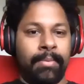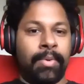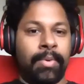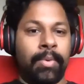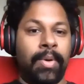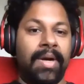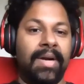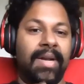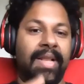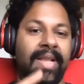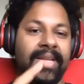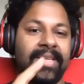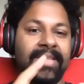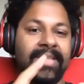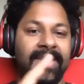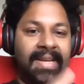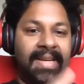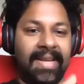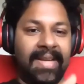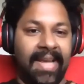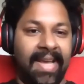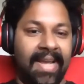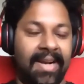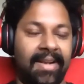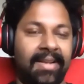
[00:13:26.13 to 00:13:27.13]
people who are like
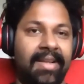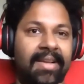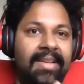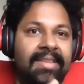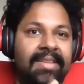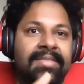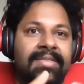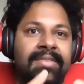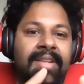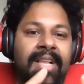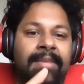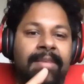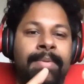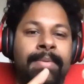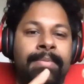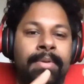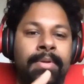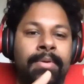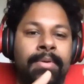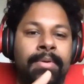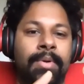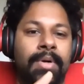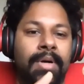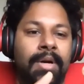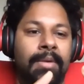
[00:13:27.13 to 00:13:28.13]
data analysts, you'll have
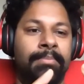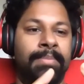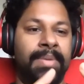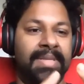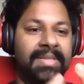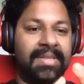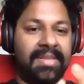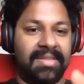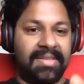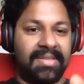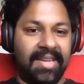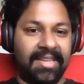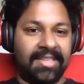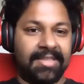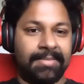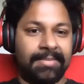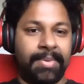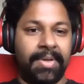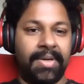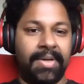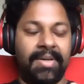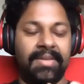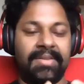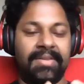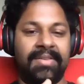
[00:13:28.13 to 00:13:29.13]
people who are business
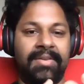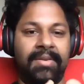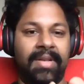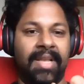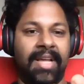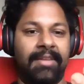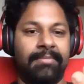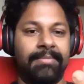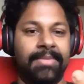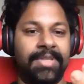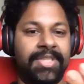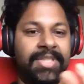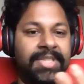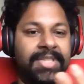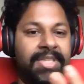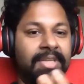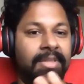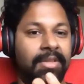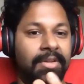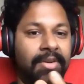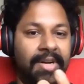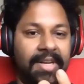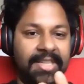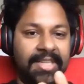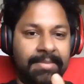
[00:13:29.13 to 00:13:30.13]
experts, you'll have
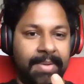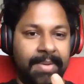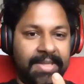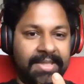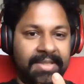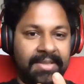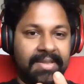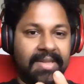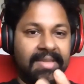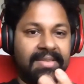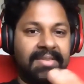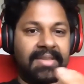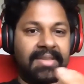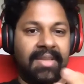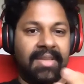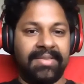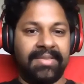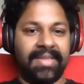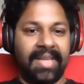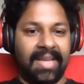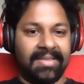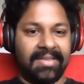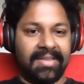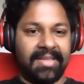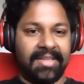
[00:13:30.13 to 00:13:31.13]
machine learning specialists, you'll
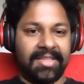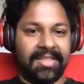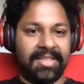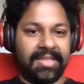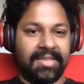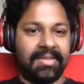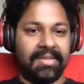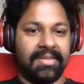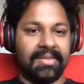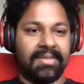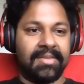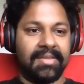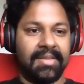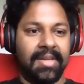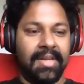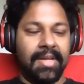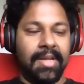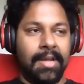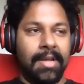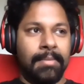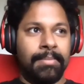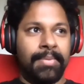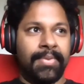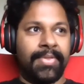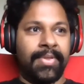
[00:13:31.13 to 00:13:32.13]
have statisticians.
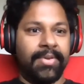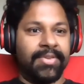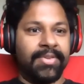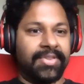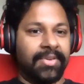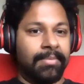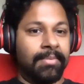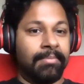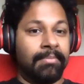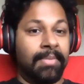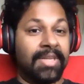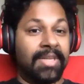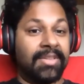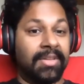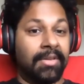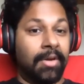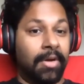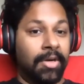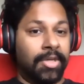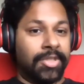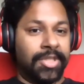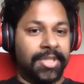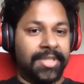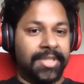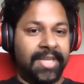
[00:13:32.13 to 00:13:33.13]
But those are much
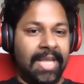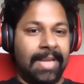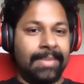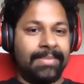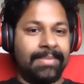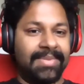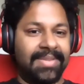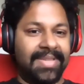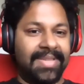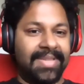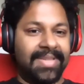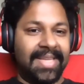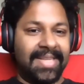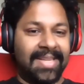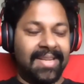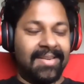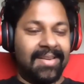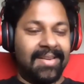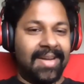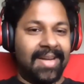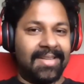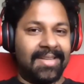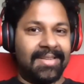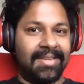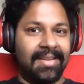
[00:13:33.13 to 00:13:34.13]
larger teams.
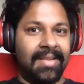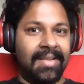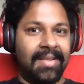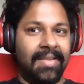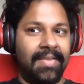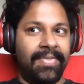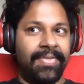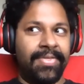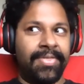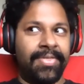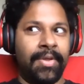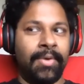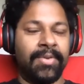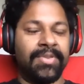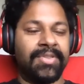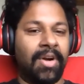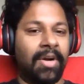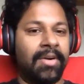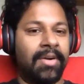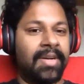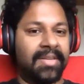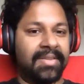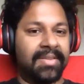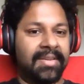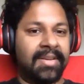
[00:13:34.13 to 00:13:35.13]
Those
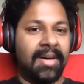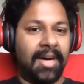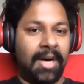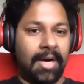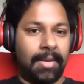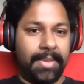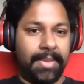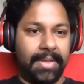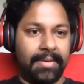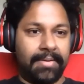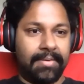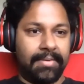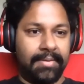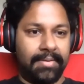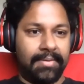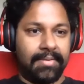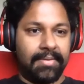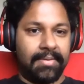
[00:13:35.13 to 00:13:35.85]
aren't as common.